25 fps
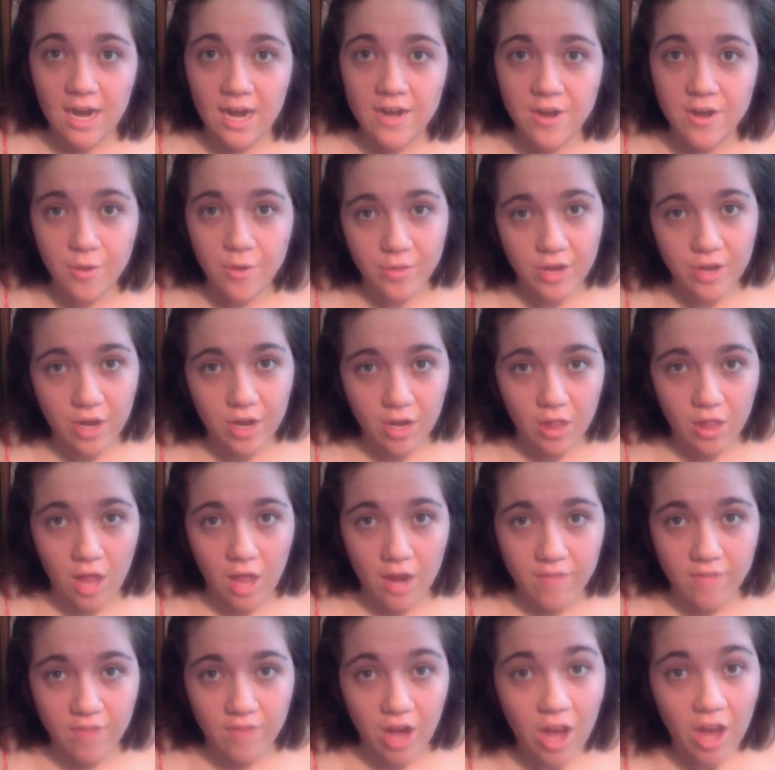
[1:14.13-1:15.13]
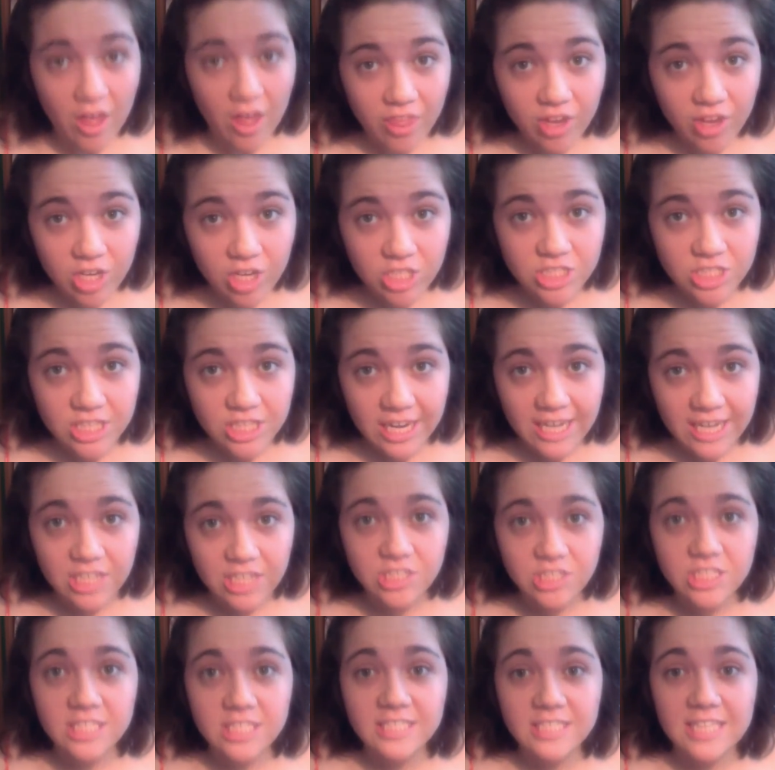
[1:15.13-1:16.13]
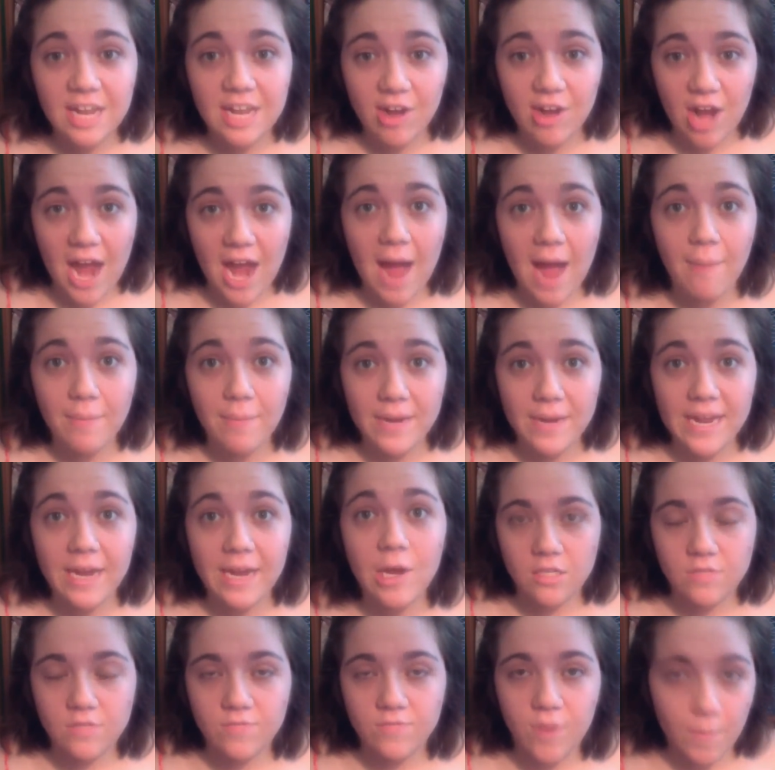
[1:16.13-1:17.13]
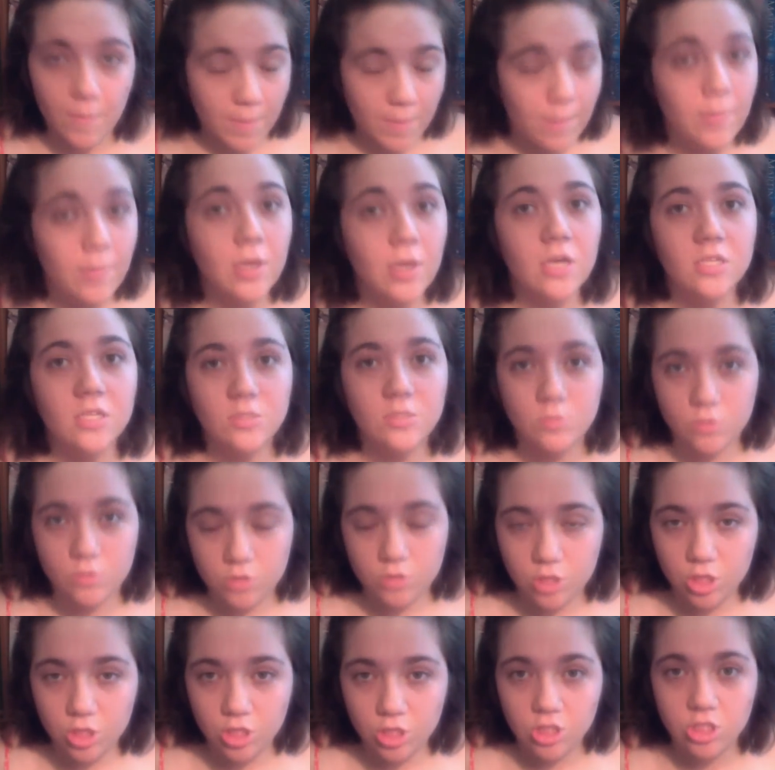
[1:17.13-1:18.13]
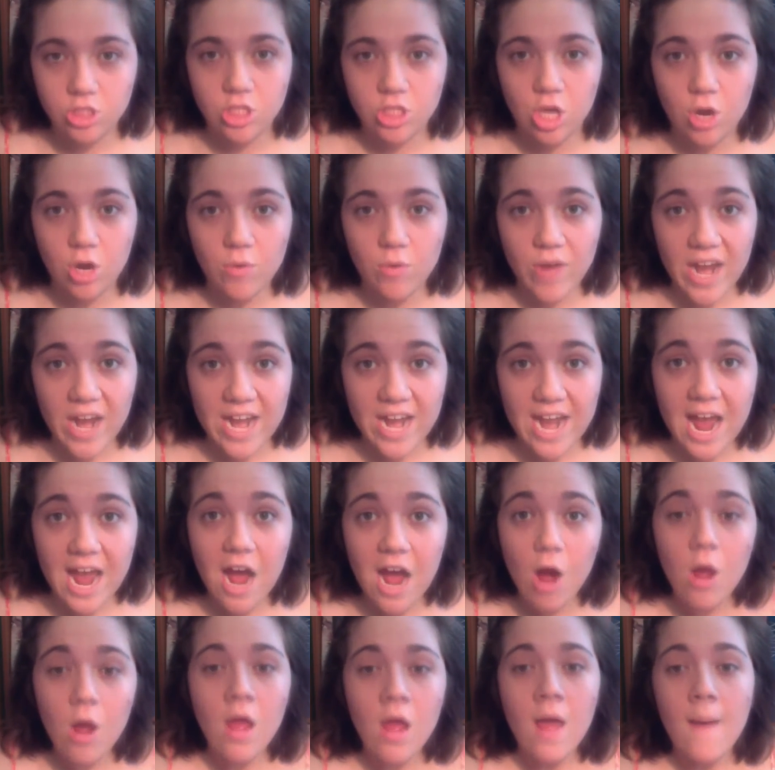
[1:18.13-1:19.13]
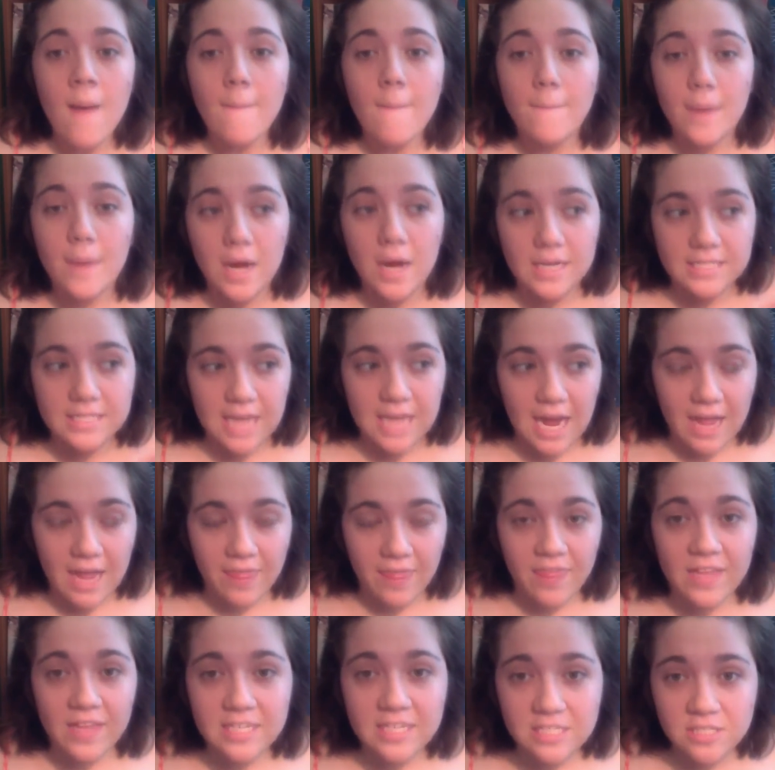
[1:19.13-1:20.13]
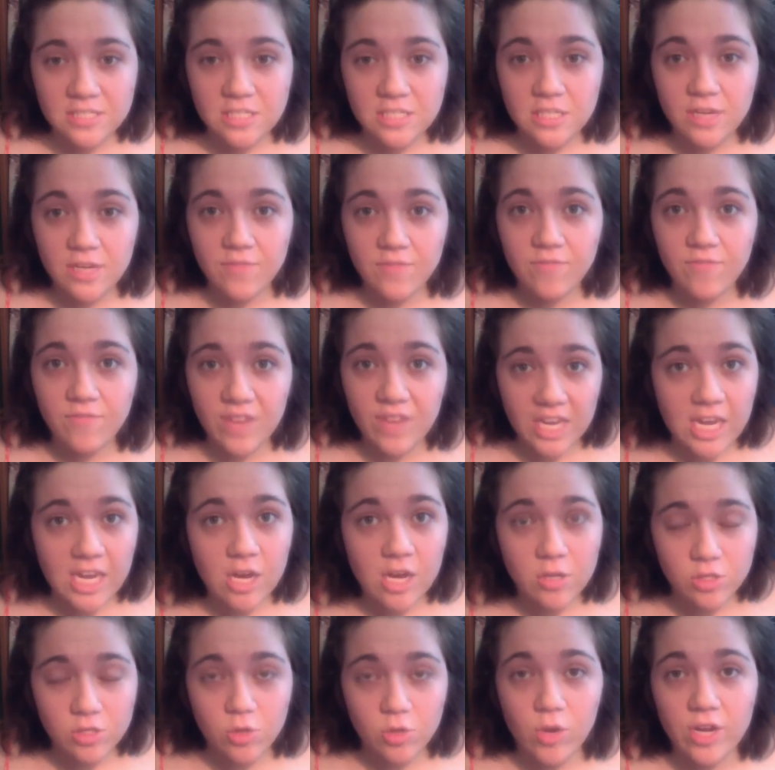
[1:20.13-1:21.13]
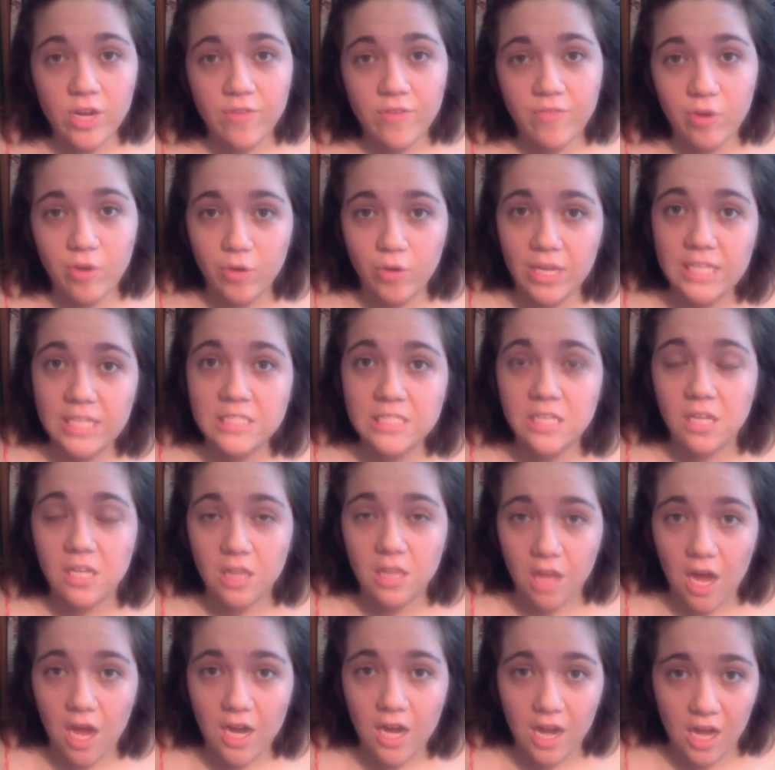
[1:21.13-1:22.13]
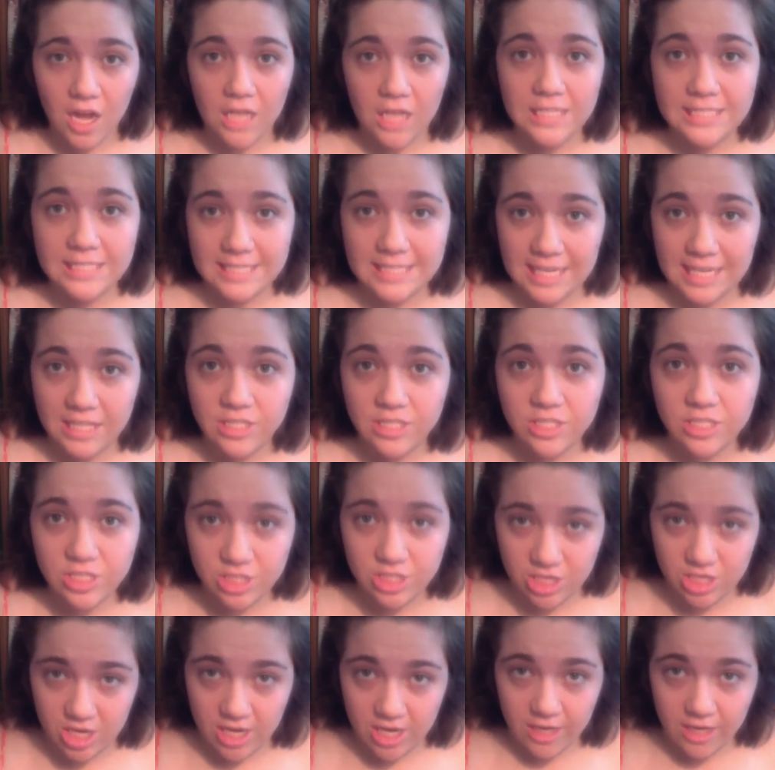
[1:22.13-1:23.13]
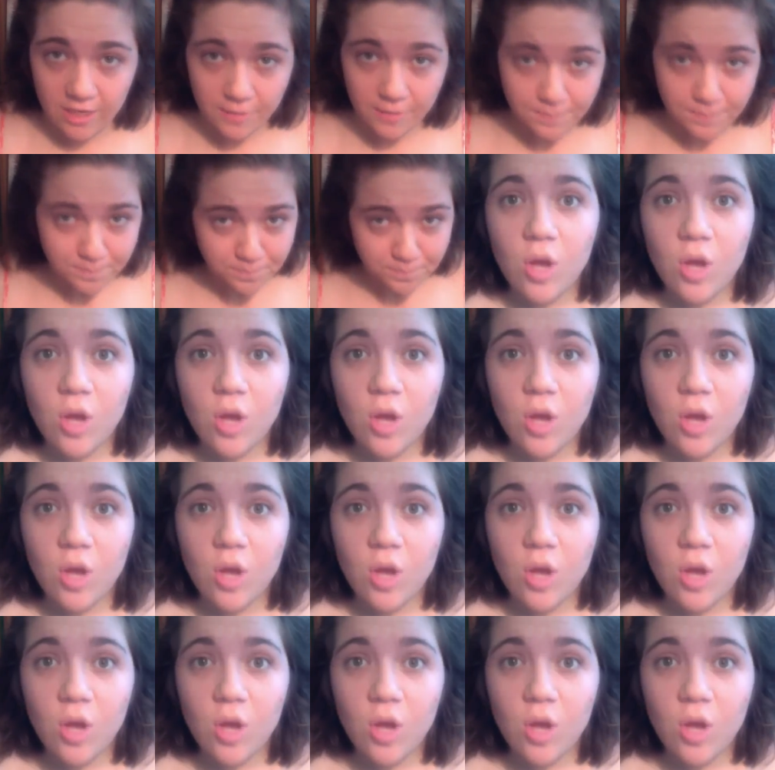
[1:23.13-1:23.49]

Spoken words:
I know there are a lot of other changes that are happening from the books to the show right now, but this video is going to focus a lot on Sansa Stark.